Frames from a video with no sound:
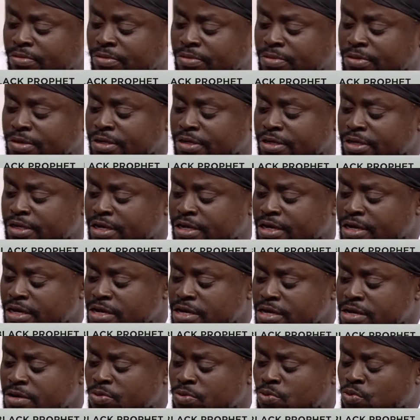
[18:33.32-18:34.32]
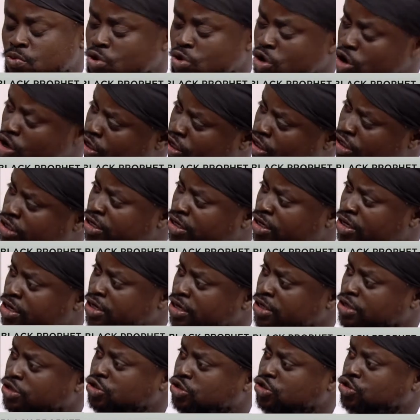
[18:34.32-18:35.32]
we work
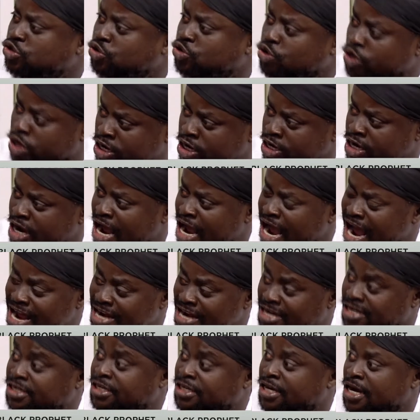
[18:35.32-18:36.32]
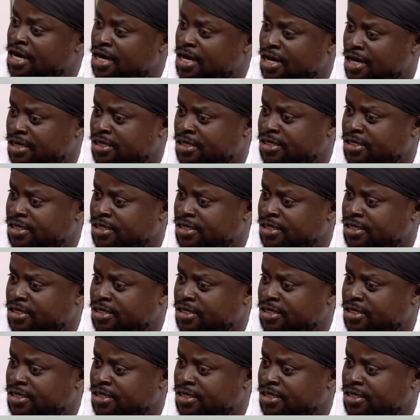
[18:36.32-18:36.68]
together under